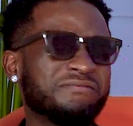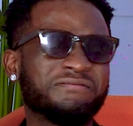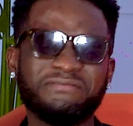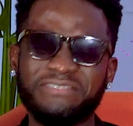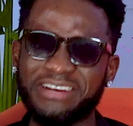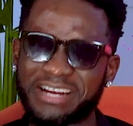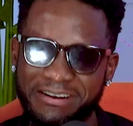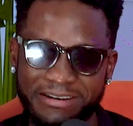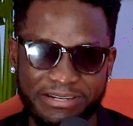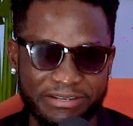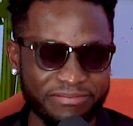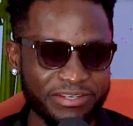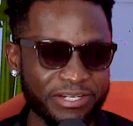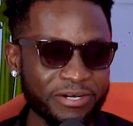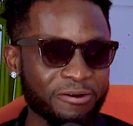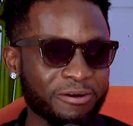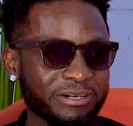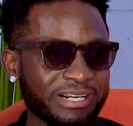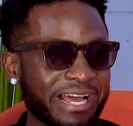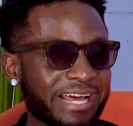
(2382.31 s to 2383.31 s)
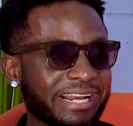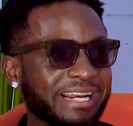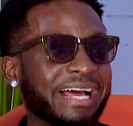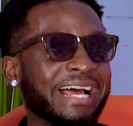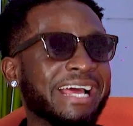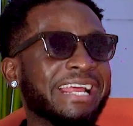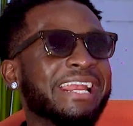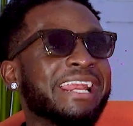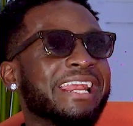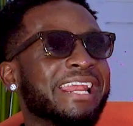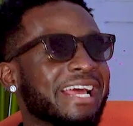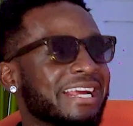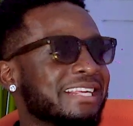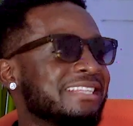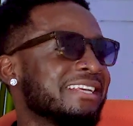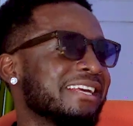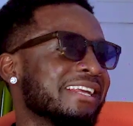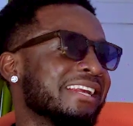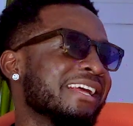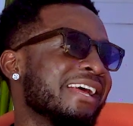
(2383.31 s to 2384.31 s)
Very difficult, and I liked
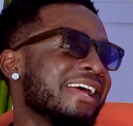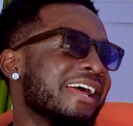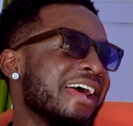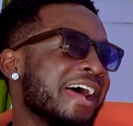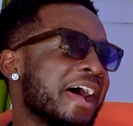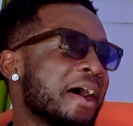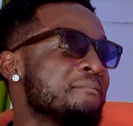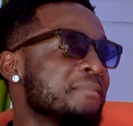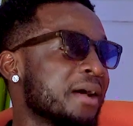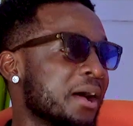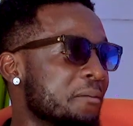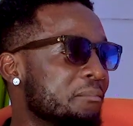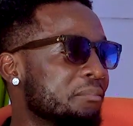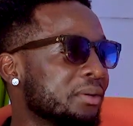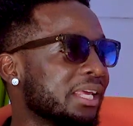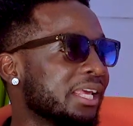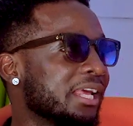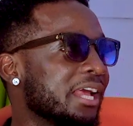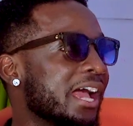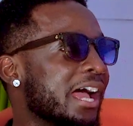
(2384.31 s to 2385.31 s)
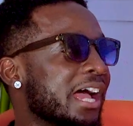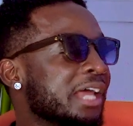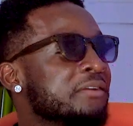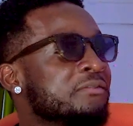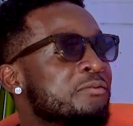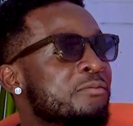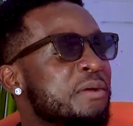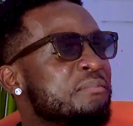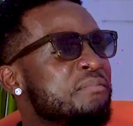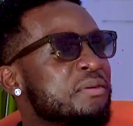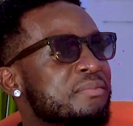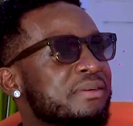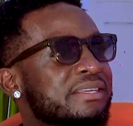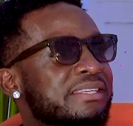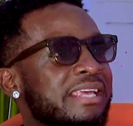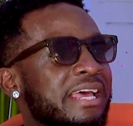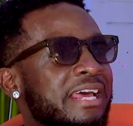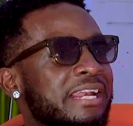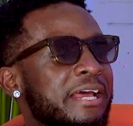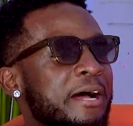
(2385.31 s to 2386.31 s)
it. I'm happy. And even when Bibi
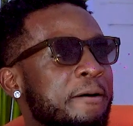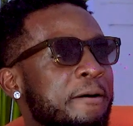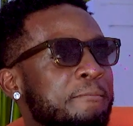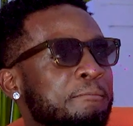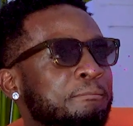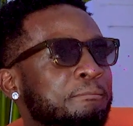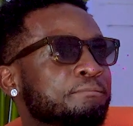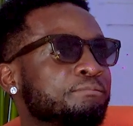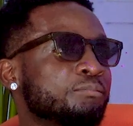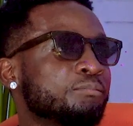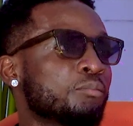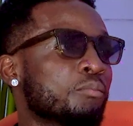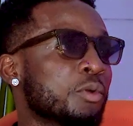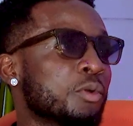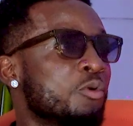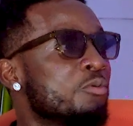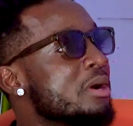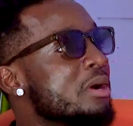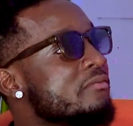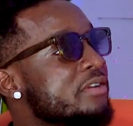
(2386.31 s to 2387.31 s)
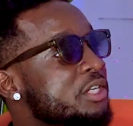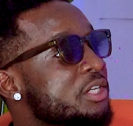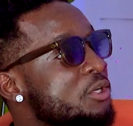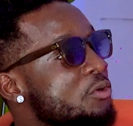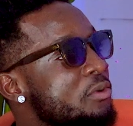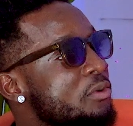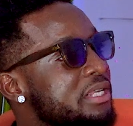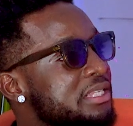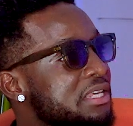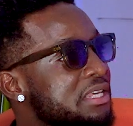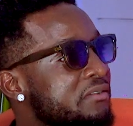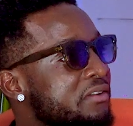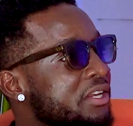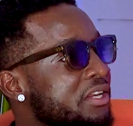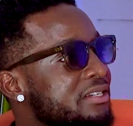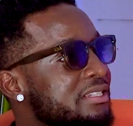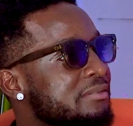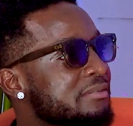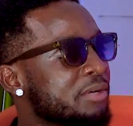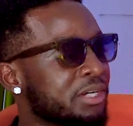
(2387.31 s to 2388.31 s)
said, We might redo it if he
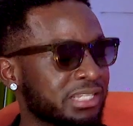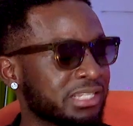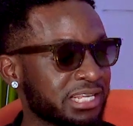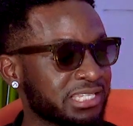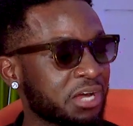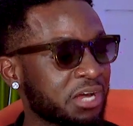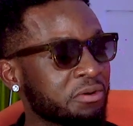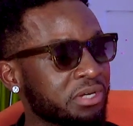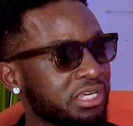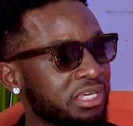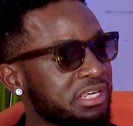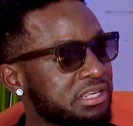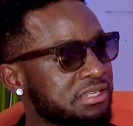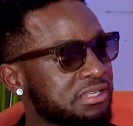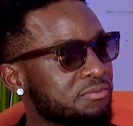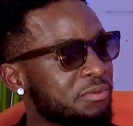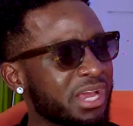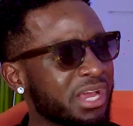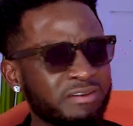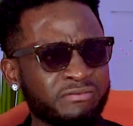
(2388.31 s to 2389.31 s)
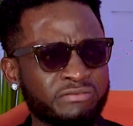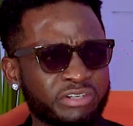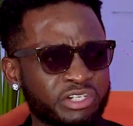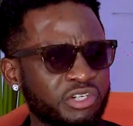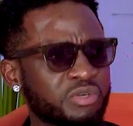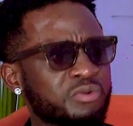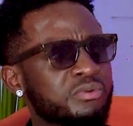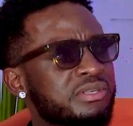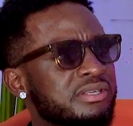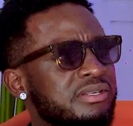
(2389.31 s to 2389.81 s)
doesn't, because that's how he is. We had reshoots.